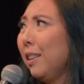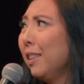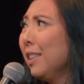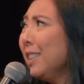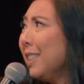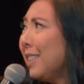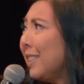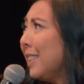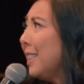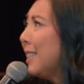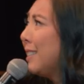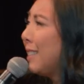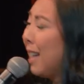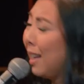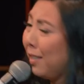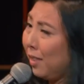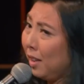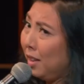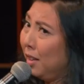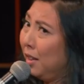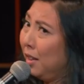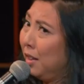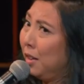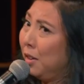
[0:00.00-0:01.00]
this is not
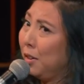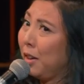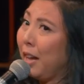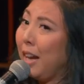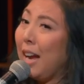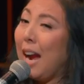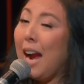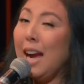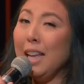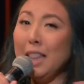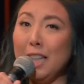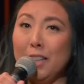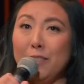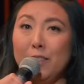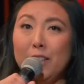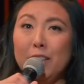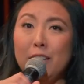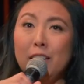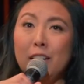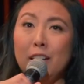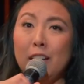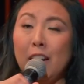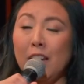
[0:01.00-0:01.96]
the hood, okay? I live in the hood.